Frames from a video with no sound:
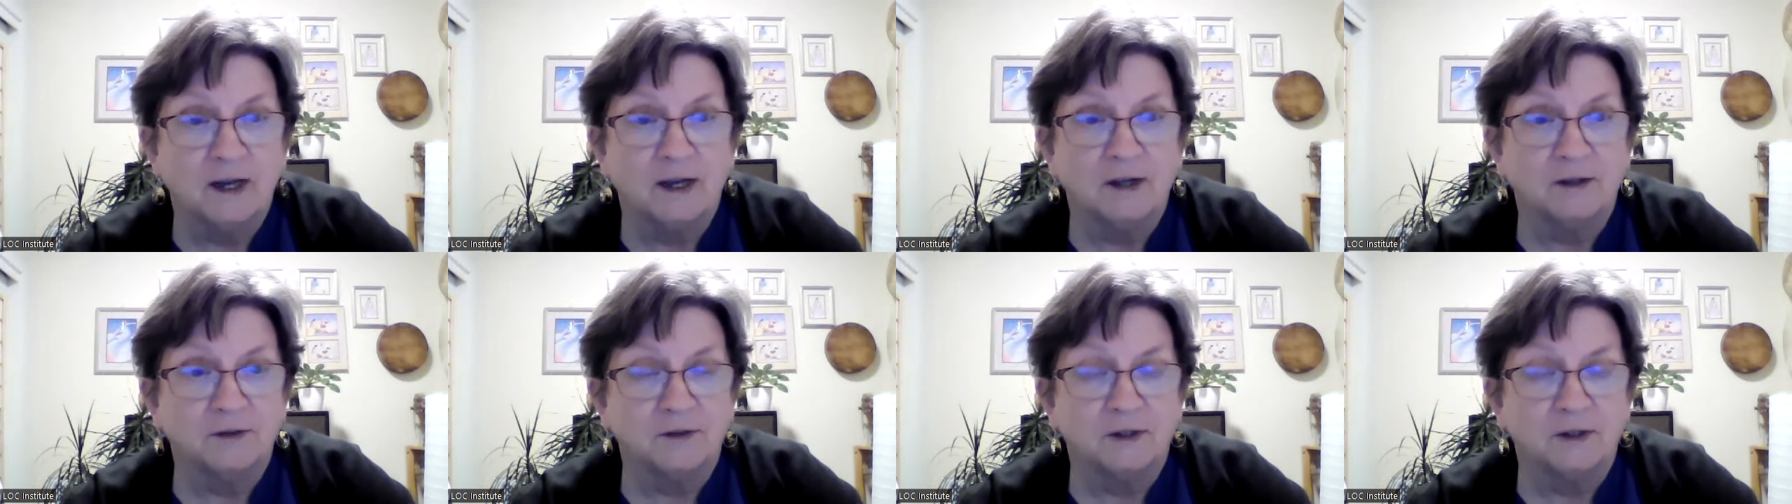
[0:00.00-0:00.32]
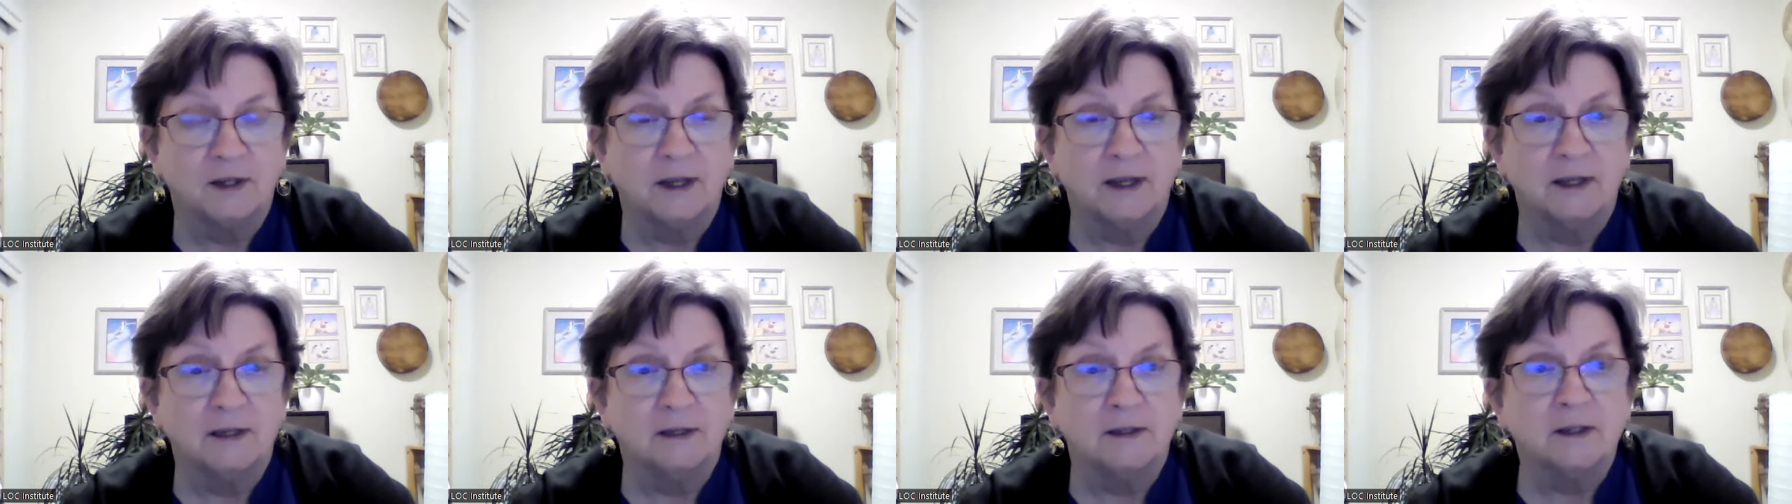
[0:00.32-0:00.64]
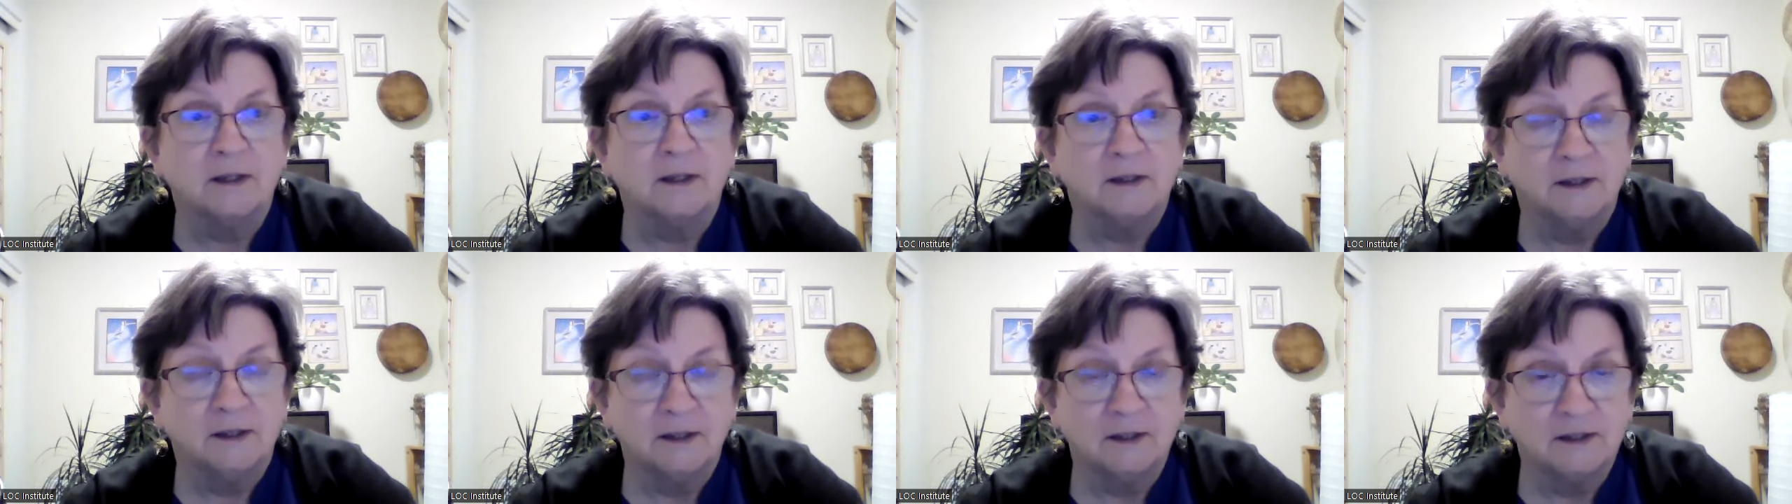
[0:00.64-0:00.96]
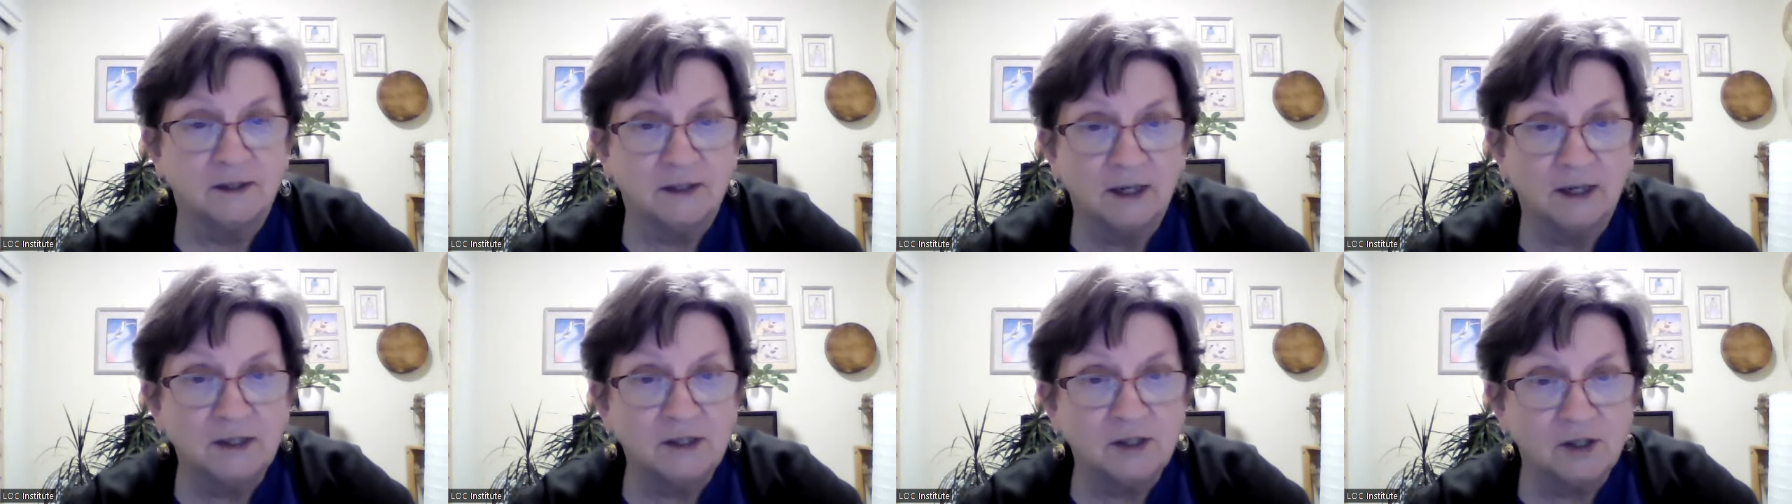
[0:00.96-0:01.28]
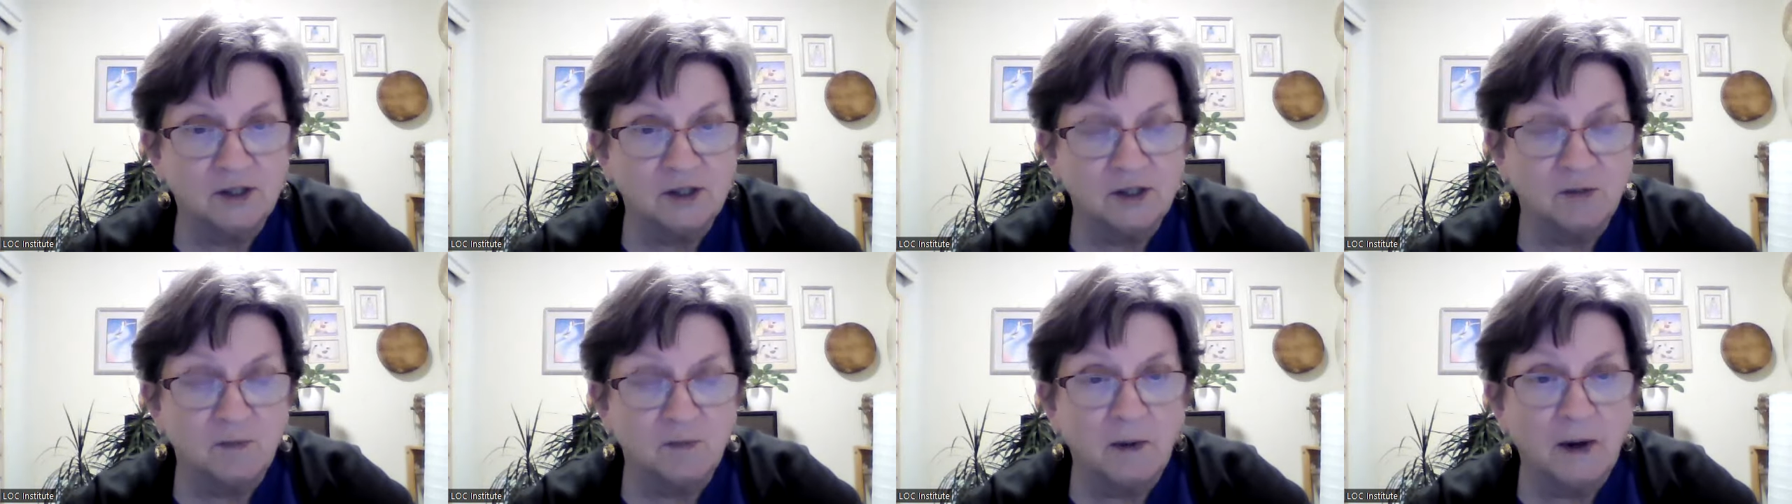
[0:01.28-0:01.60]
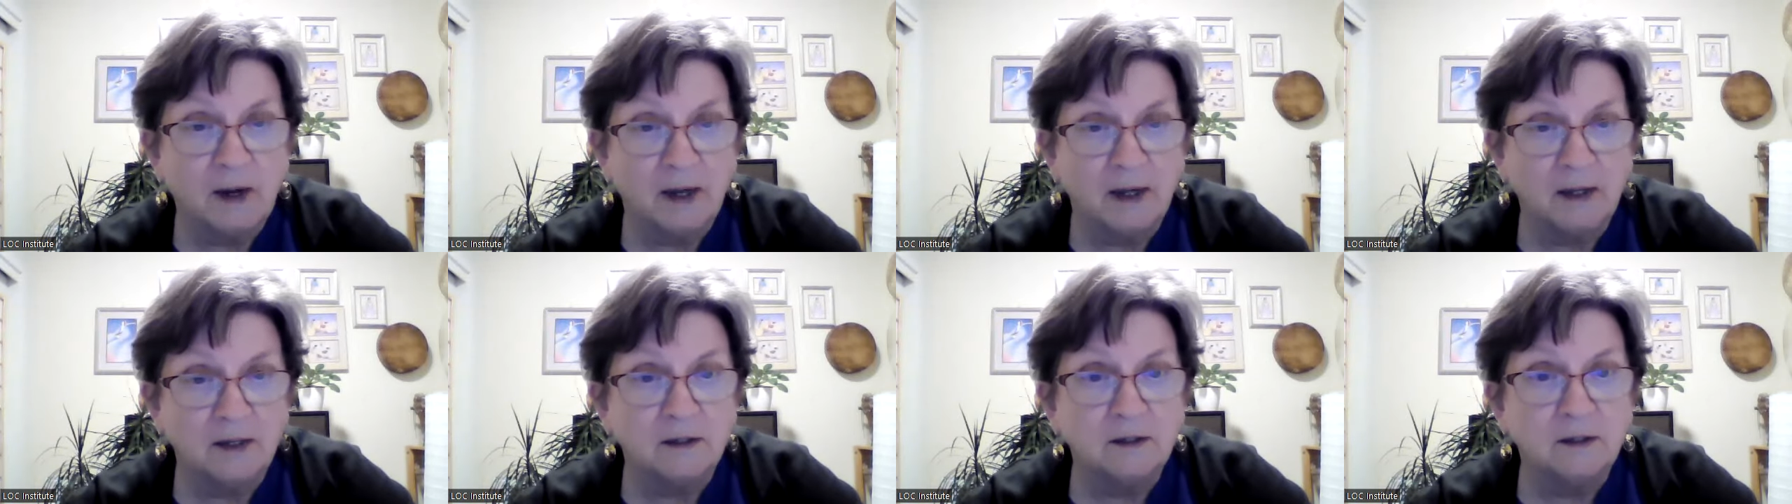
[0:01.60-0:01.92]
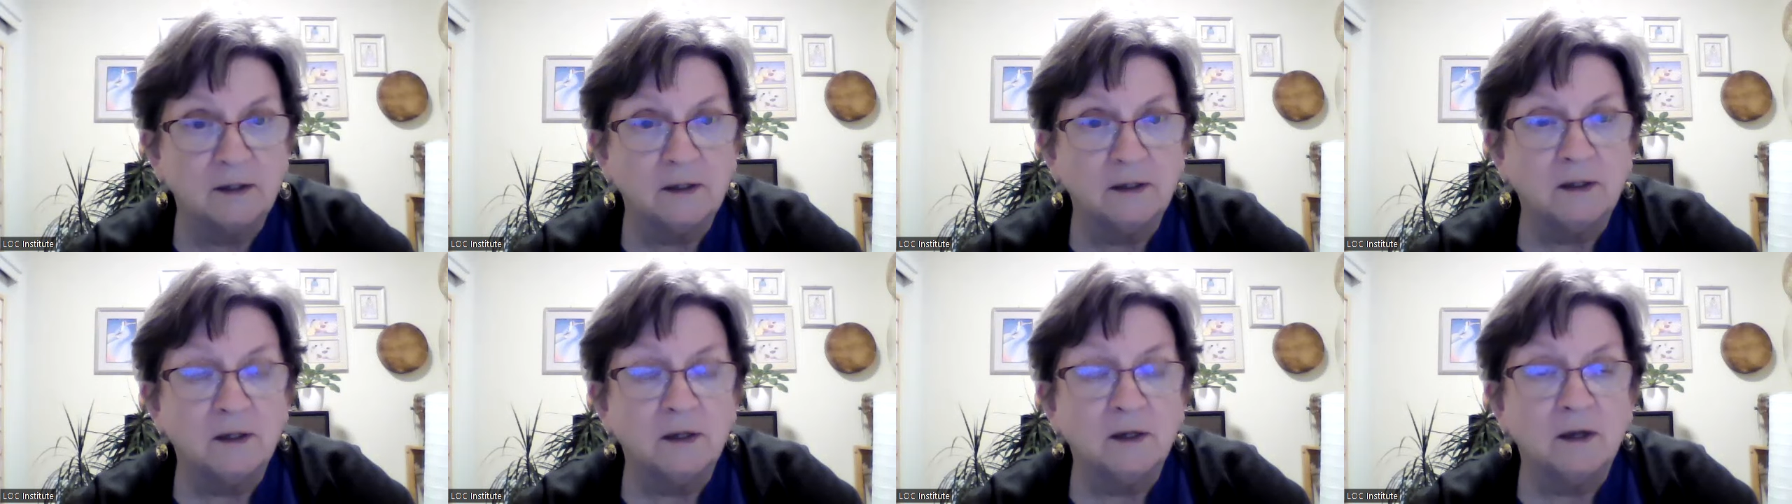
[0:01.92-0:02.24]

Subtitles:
out that the attention span